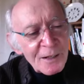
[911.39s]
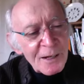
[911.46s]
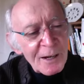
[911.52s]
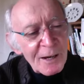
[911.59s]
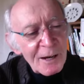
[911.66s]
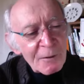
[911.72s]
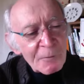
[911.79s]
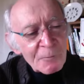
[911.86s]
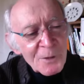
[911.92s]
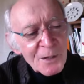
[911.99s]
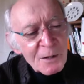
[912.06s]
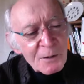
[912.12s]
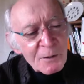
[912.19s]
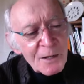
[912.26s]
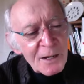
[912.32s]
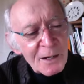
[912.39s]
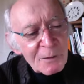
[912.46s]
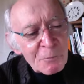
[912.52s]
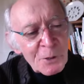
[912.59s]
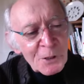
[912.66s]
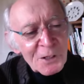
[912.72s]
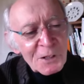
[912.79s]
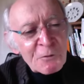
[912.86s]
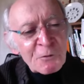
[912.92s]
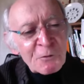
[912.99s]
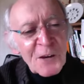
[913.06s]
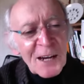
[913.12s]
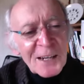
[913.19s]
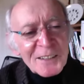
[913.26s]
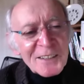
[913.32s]
But in
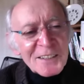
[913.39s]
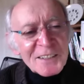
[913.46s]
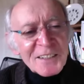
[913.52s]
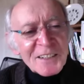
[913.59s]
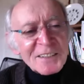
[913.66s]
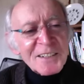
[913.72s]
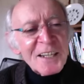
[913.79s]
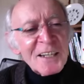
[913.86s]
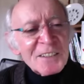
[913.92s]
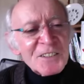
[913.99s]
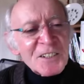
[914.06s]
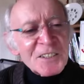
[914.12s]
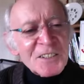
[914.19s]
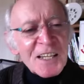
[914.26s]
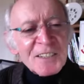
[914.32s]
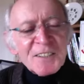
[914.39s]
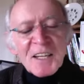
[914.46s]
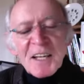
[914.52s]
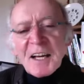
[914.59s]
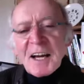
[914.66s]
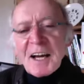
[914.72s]
fact, she says,